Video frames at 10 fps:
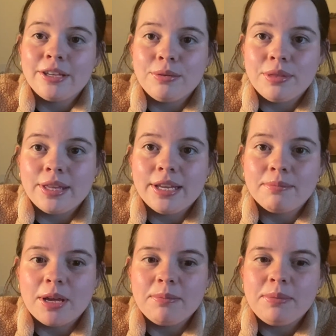you think
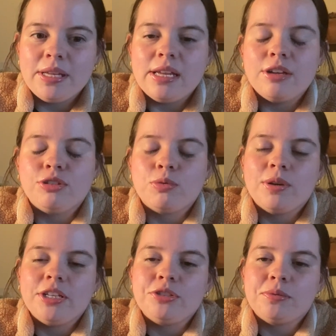might be a
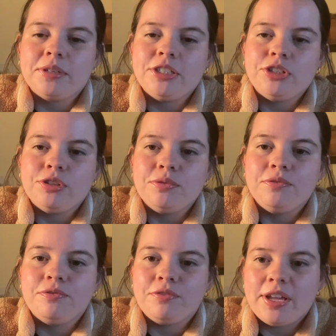2022
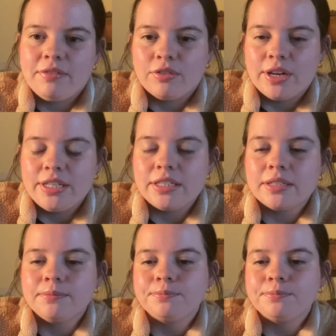favorite?